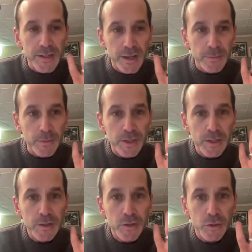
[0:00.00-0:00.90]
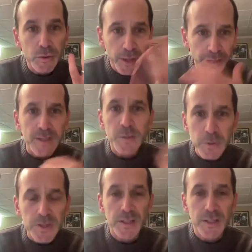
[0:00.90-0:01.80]
attempt to, like
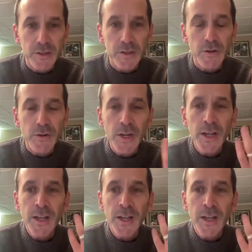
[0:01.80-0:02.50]
explicitly so,